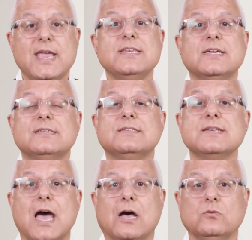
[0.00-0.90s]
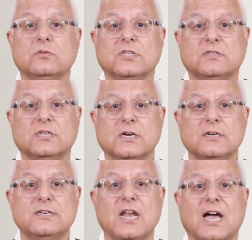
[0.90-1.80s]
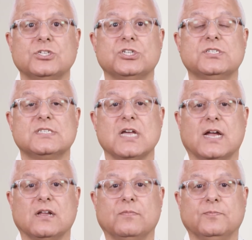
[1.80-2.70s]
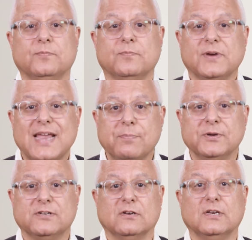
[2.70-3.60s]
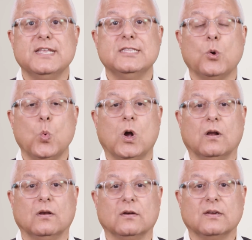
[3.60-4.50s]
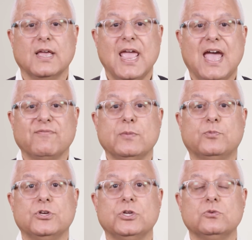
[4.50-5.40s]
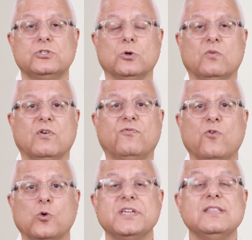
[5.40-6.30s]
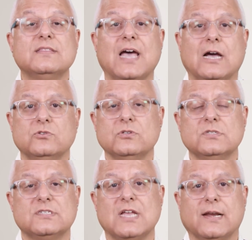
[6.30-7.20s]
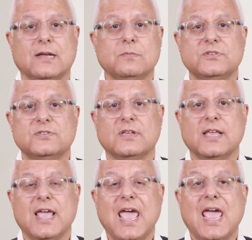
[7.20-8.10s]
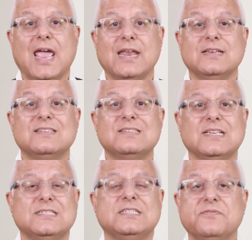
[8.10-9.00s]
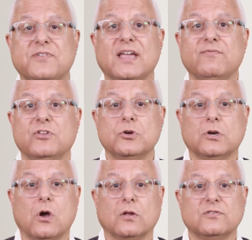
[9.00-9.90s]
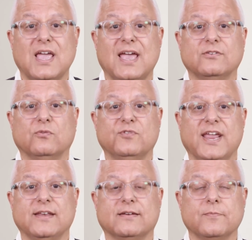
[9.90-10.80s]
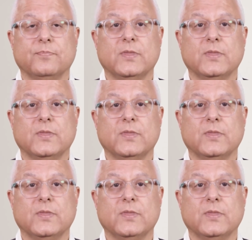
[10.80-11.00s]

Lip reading: India is now the third largest startup capital in the world, having produced over 14,000 startups and 65 unicorns as of date.